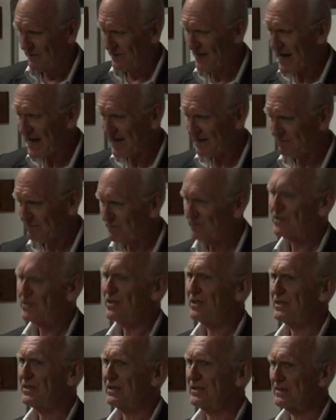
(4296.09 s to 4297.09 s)
That
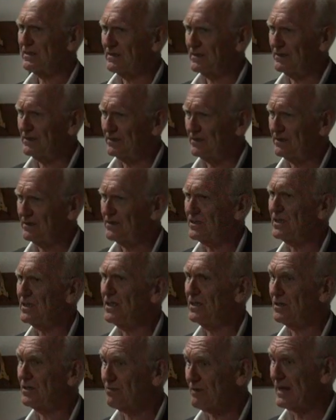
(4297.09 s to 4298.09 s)

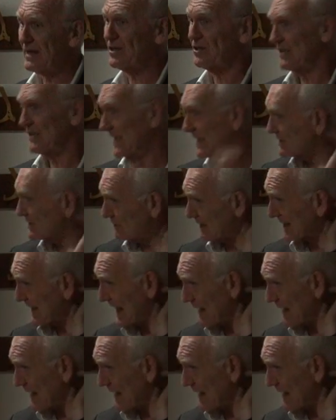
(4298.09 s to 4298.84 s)
turned gradually into a